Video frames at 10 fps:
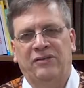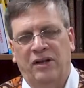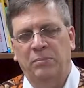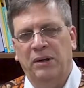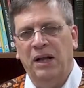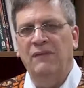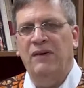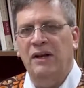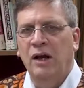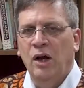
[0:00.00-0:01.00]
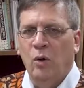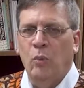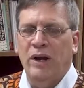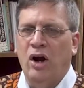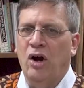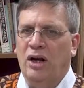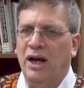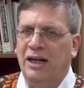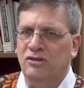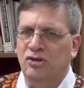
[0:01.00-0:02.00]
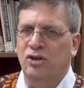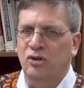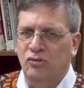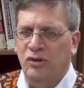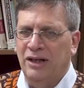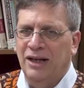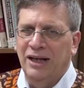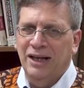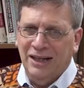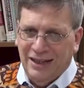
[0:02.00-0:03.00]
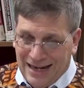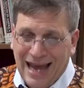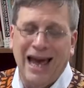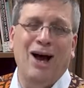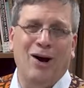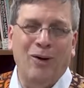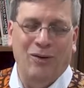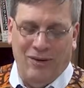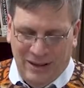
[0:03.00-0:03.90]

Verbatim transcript: He said, Beloved, we are God's children now